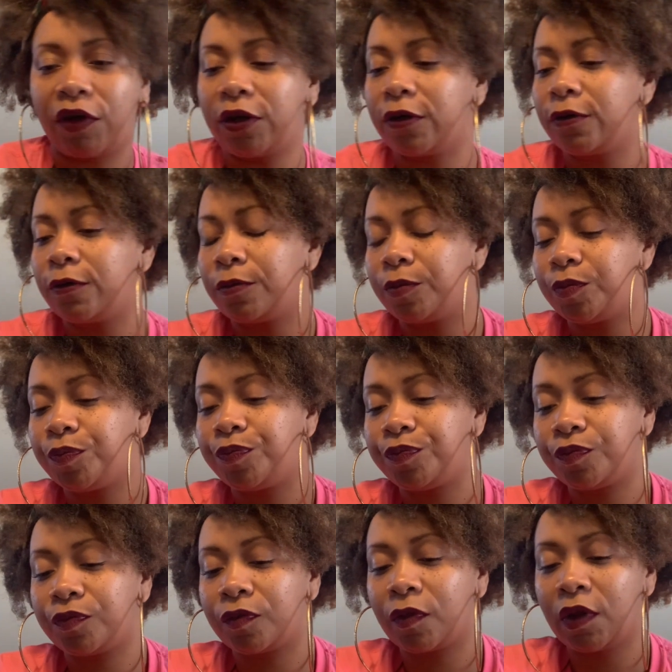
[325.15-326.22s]
man.
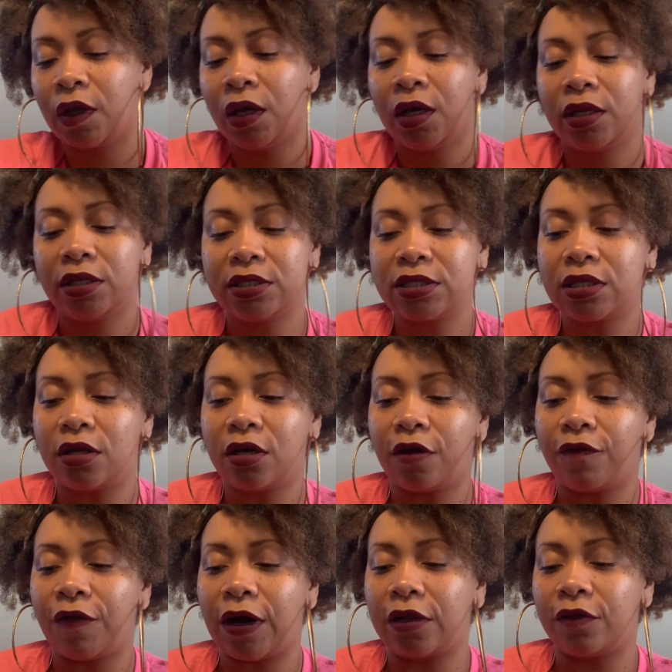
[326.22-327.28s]
Let's
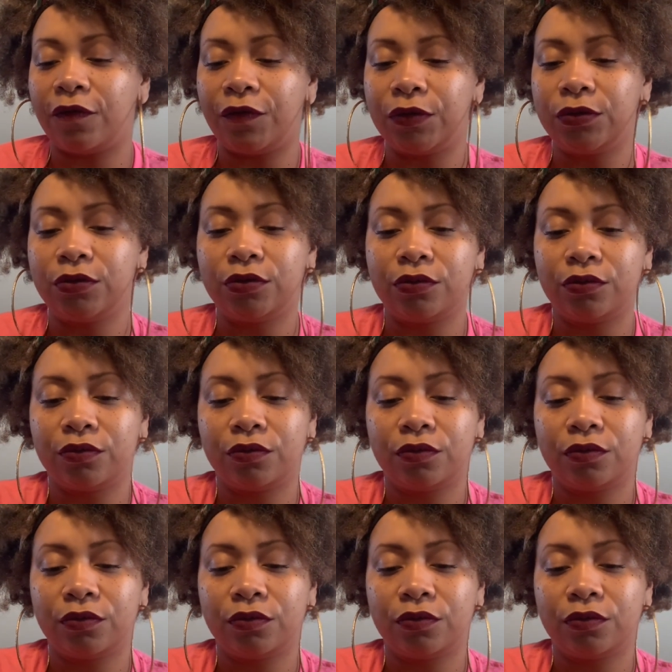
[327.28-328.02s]
clarify the Fool.